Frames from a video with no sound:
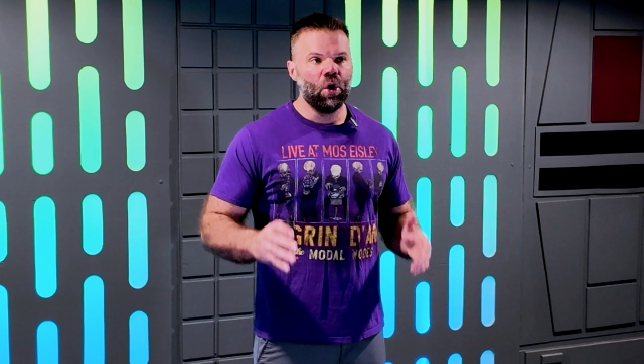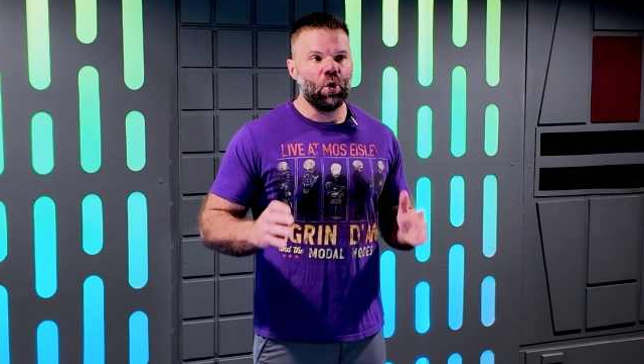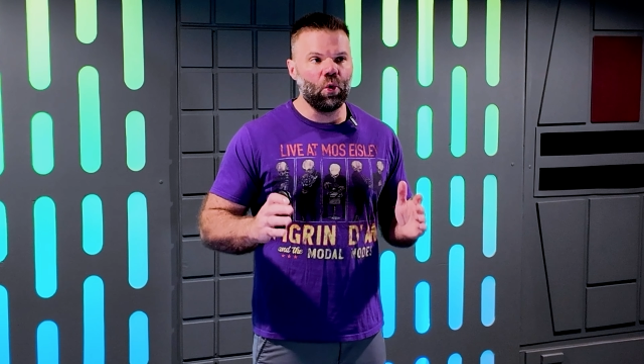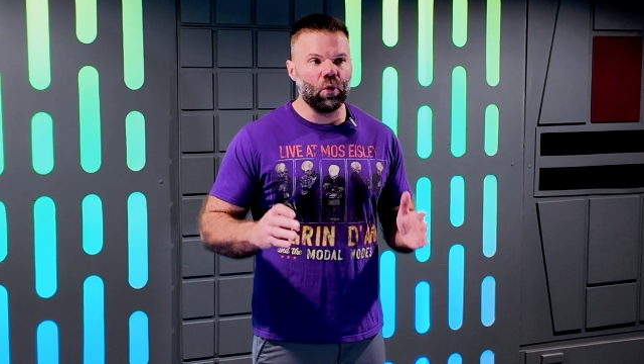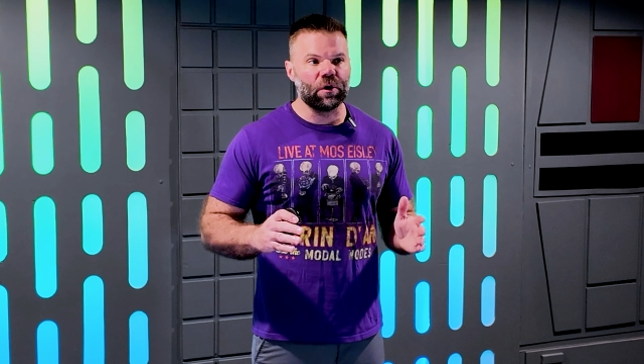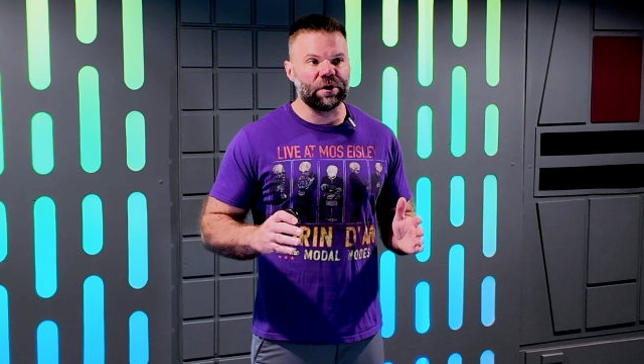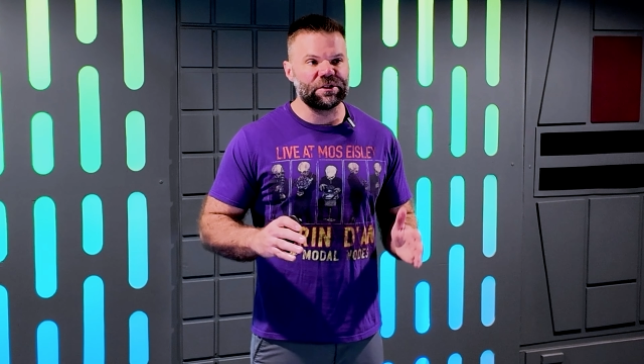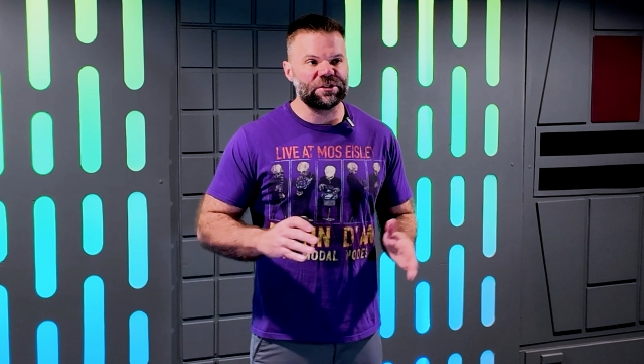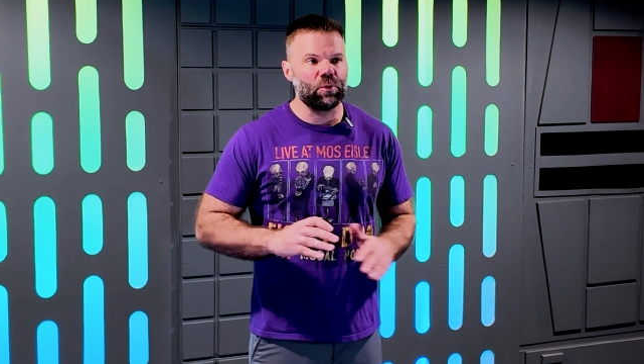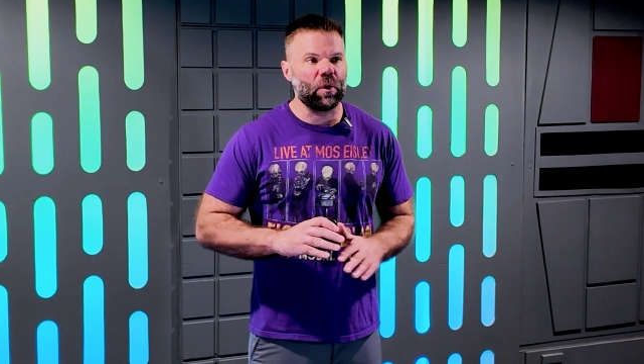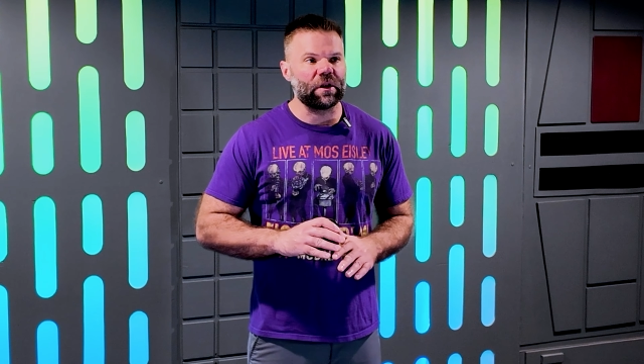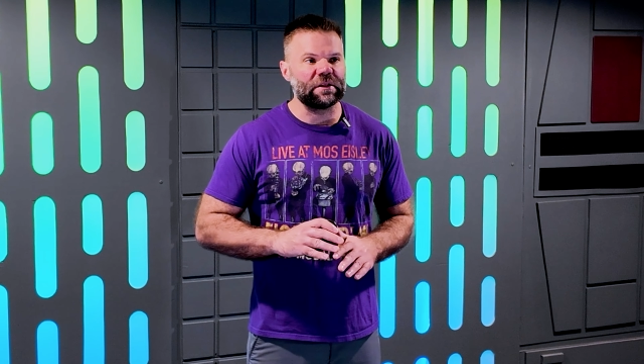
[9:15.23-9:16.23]
Or does
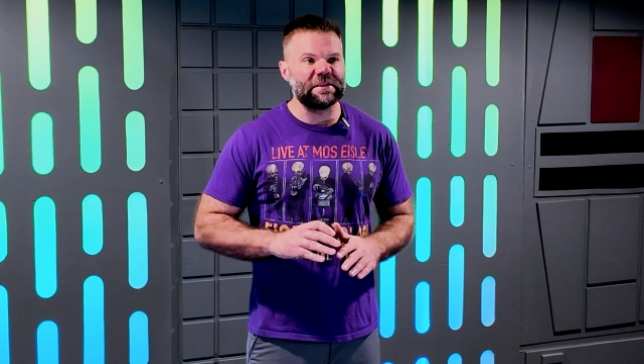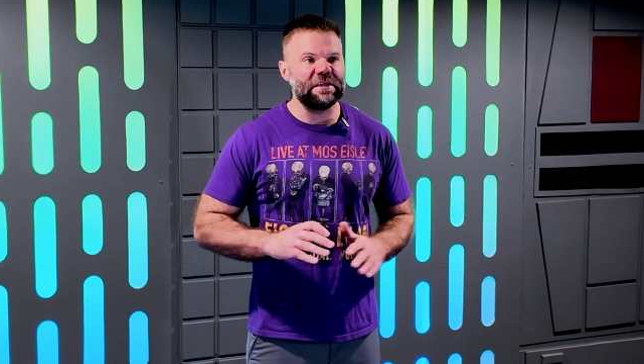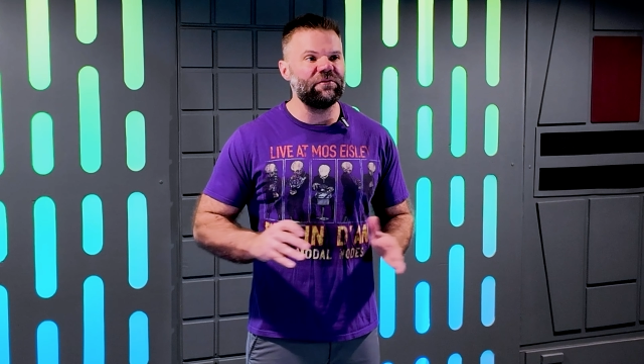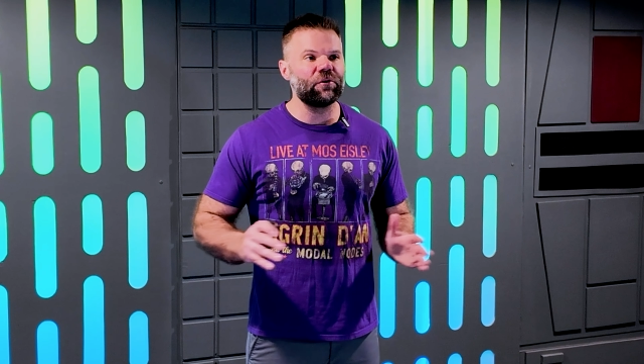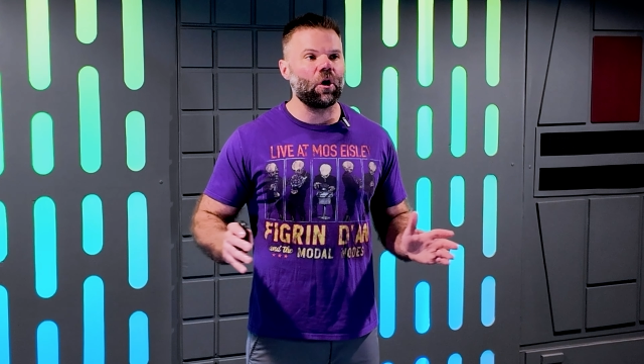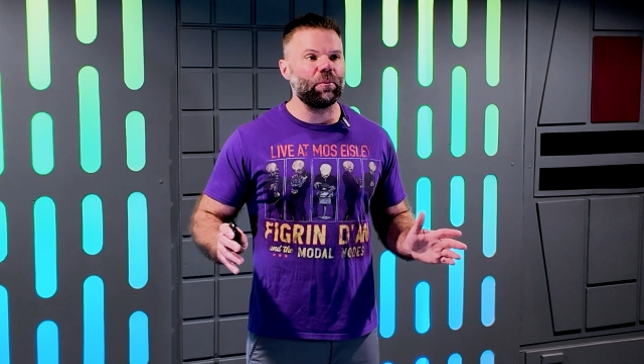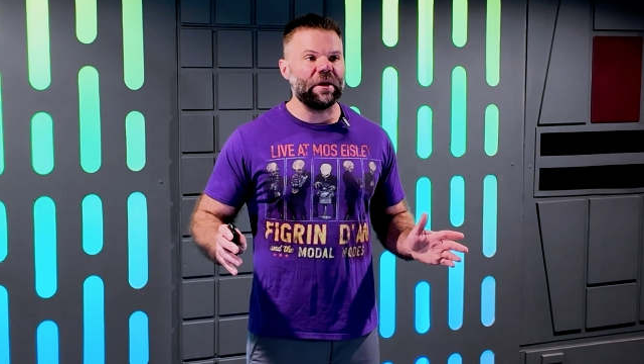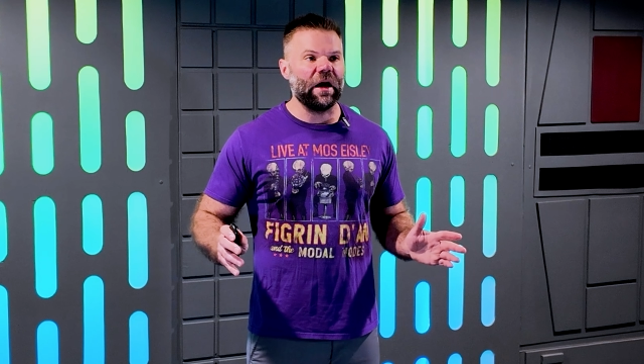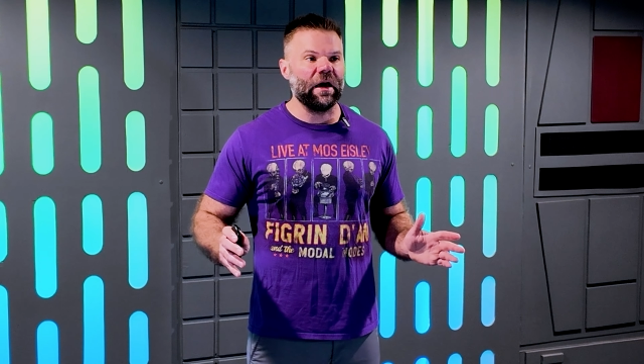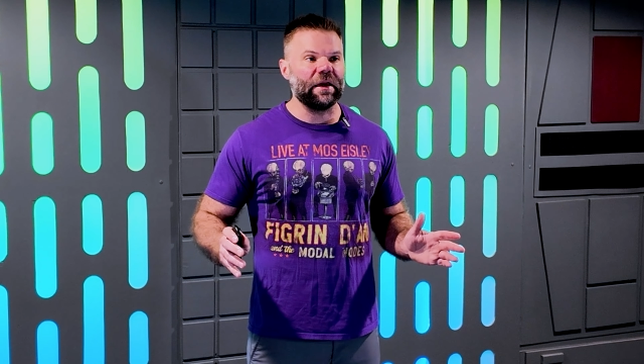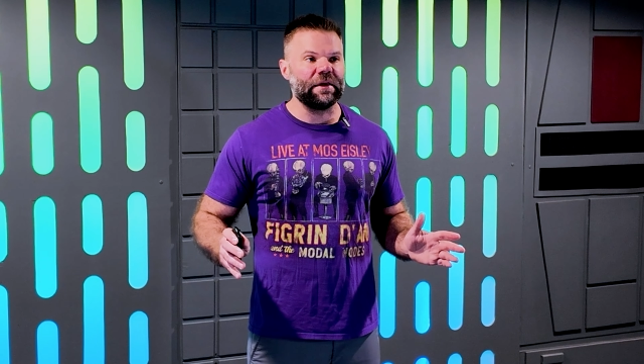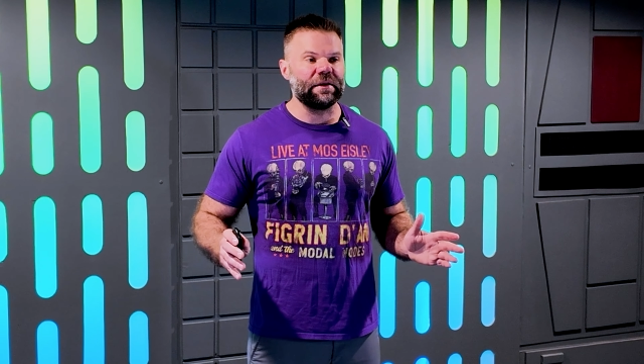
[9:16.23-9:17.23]
he want to leave it all
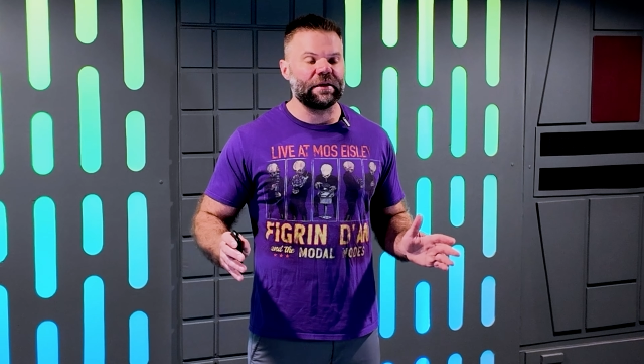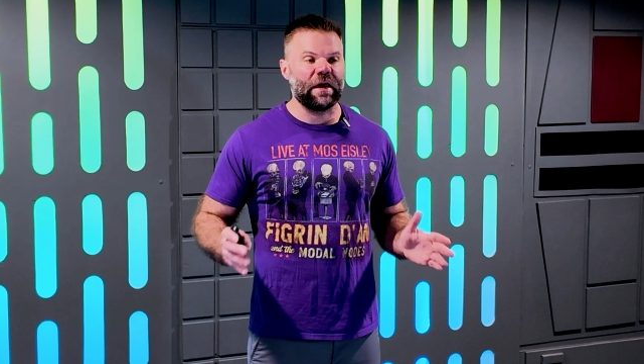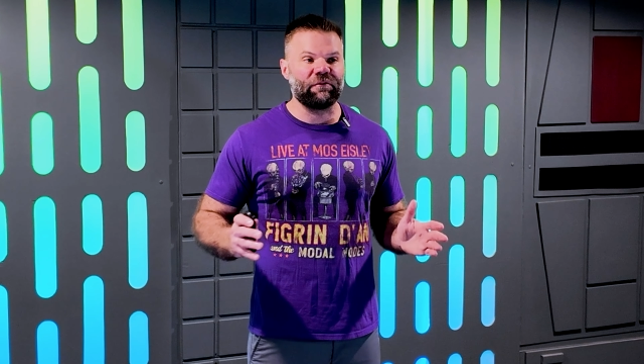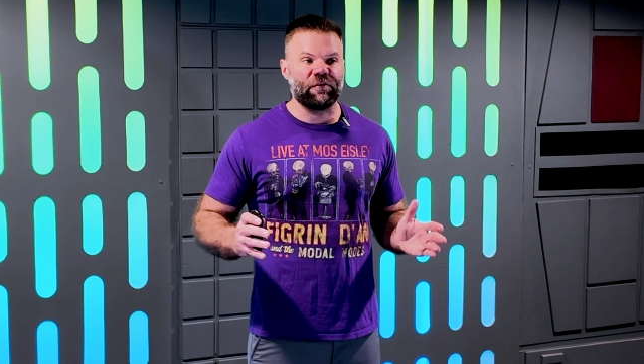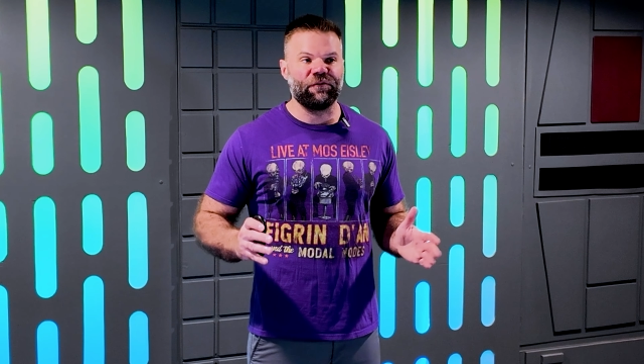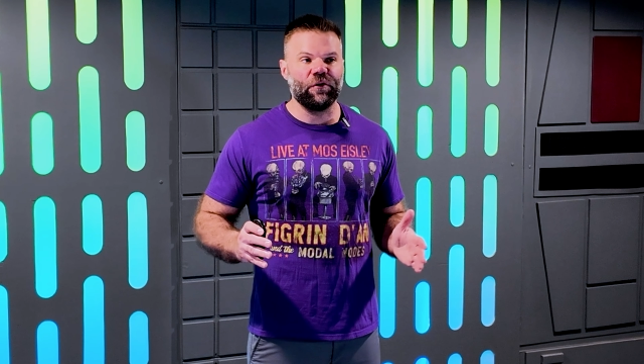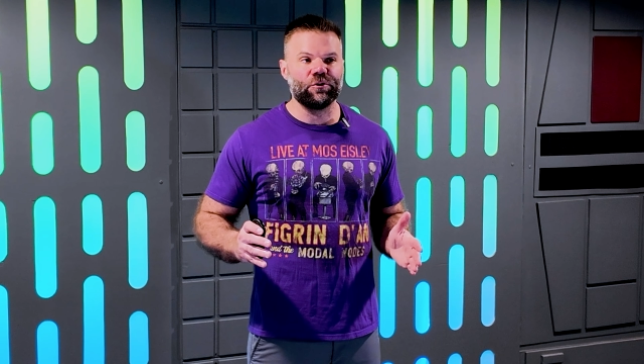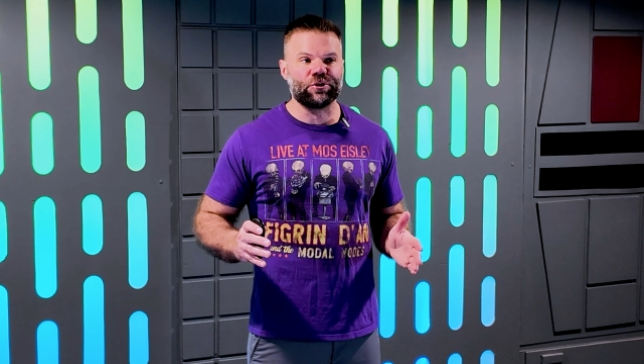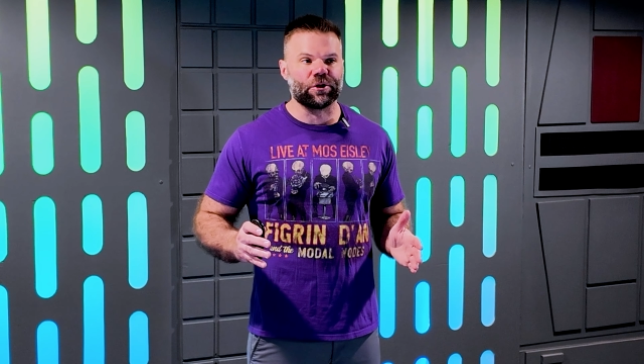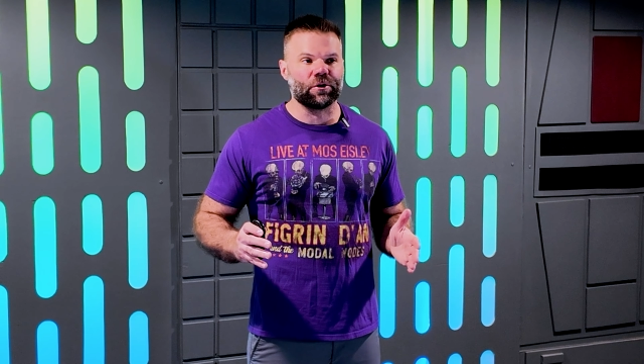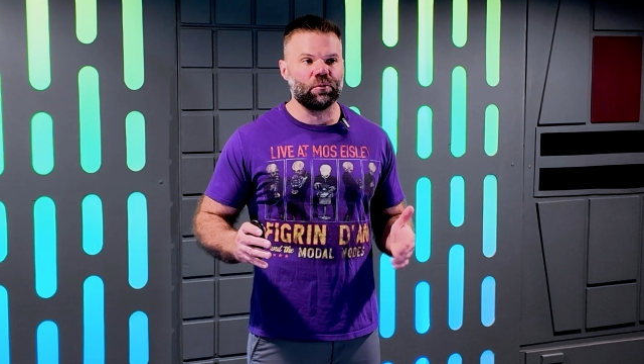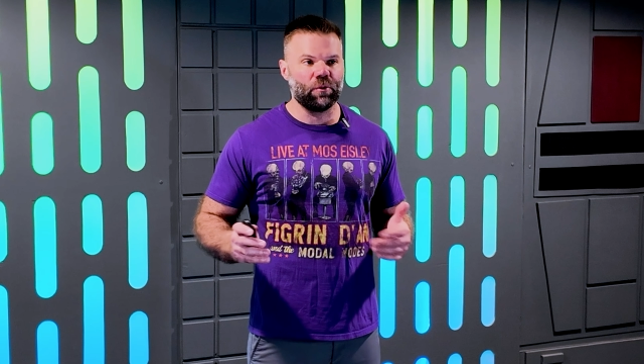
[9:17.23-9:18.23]
behind and have a
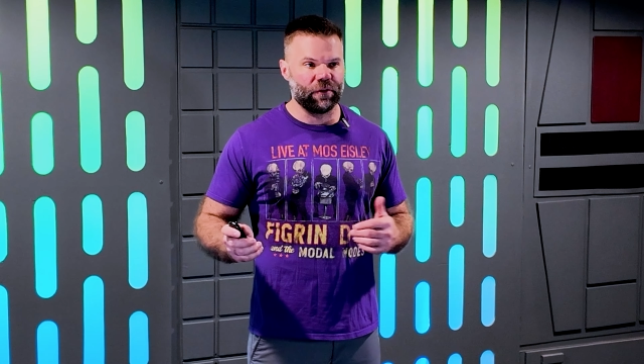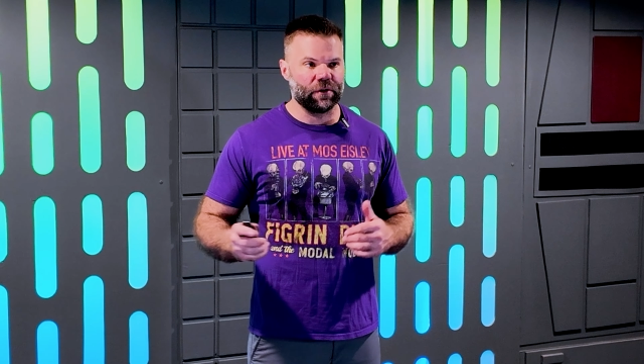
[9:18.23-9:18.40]
future with